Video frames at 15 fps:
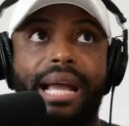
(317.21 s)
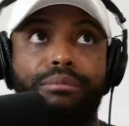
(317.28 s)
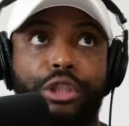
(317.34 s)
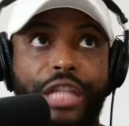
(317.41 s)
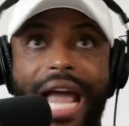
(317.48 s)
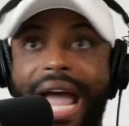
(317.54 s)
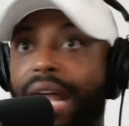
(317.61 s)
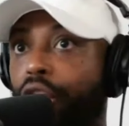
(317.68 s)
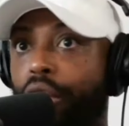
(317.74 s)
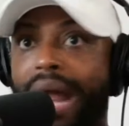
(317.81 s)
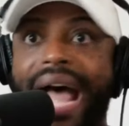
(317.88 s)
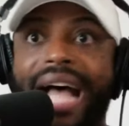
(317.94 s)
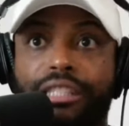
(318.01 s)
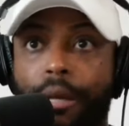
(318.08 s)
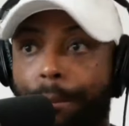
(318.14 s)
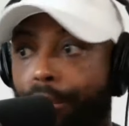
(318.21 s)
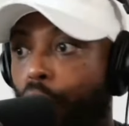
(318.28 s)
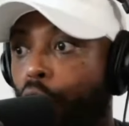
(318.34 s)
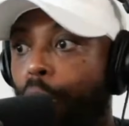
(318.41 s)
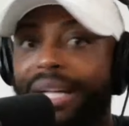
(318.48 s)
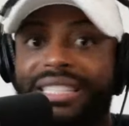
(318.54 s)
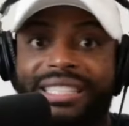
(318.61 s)
janitor had to pull
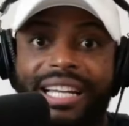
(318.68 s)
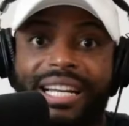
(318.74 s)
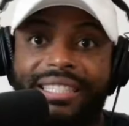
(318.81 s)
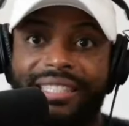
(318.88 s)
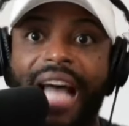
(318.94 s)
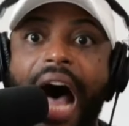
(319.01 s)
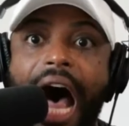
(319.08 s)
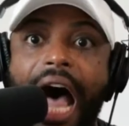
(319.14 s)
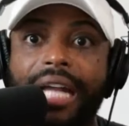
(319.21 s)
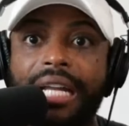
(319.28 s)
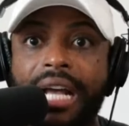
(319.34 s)
me to the side